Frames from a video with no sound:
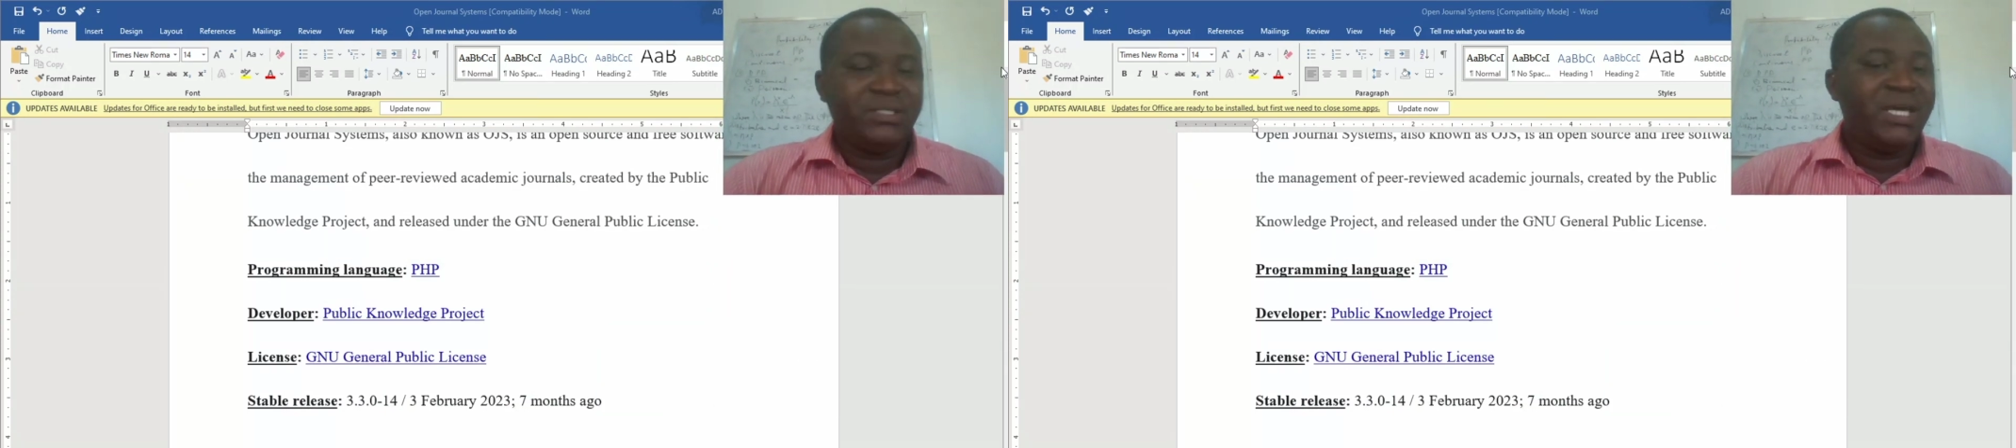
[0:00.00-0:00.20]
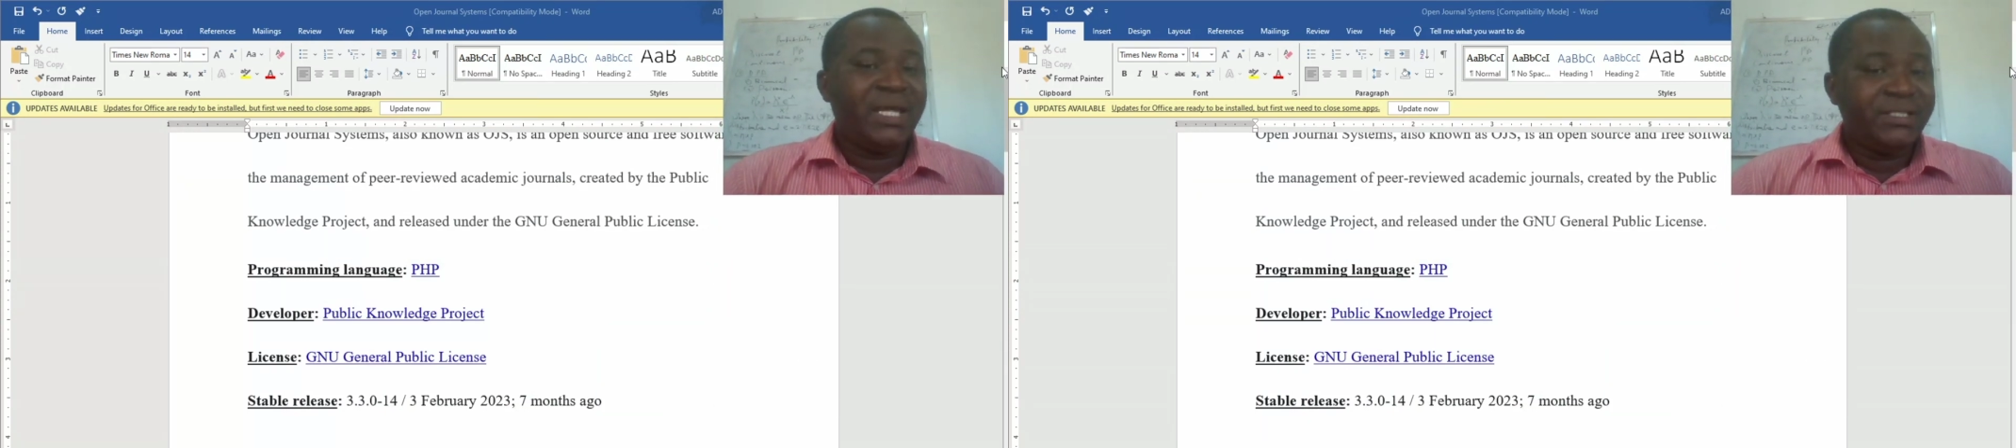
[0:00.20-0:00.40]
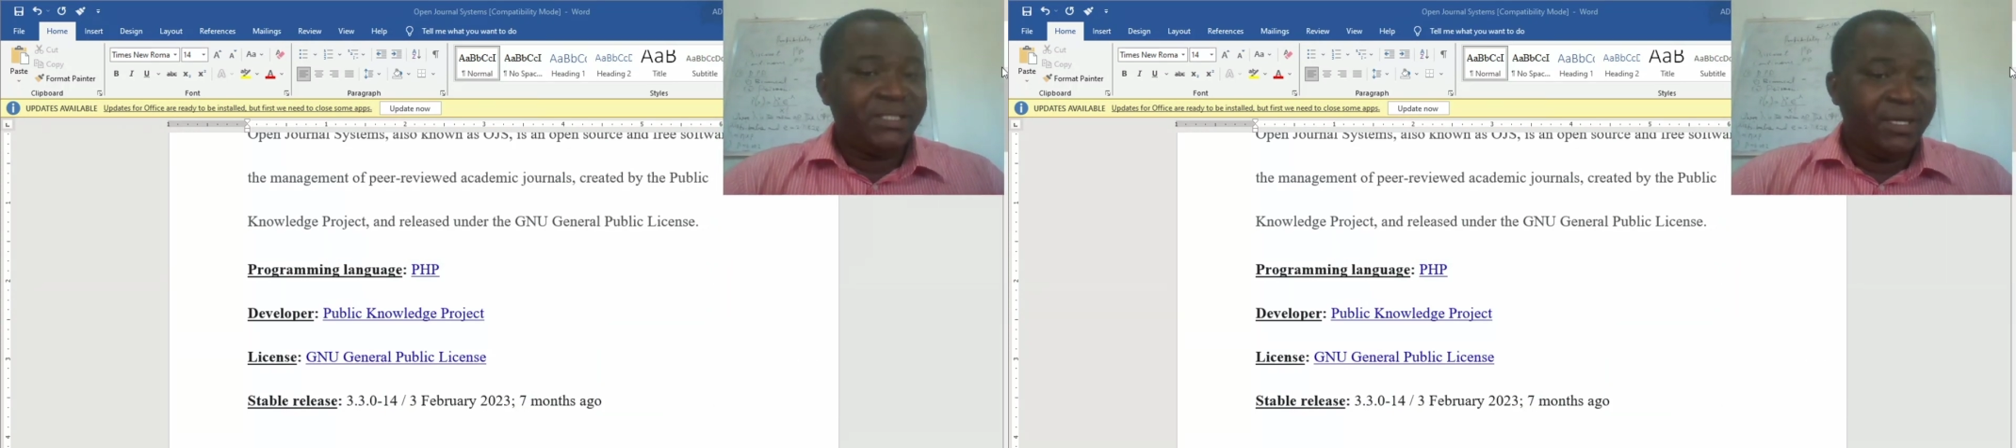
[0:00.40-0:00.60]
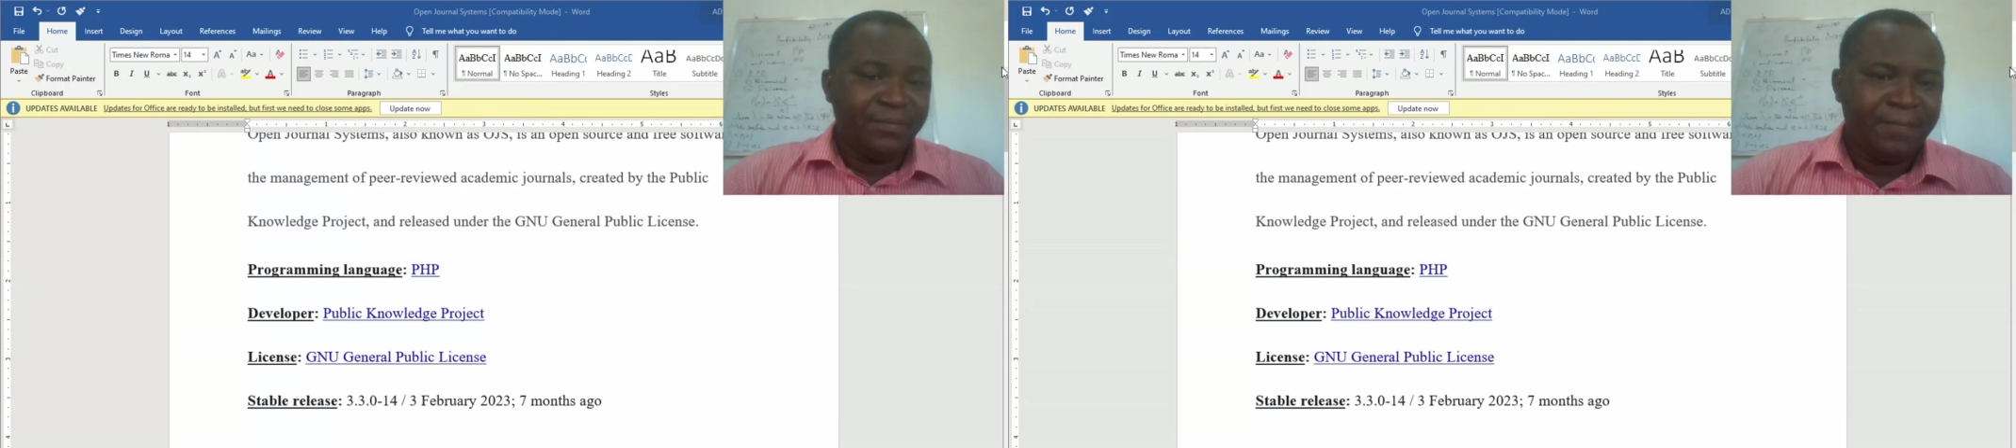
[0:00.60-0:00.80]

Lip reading: they are the same.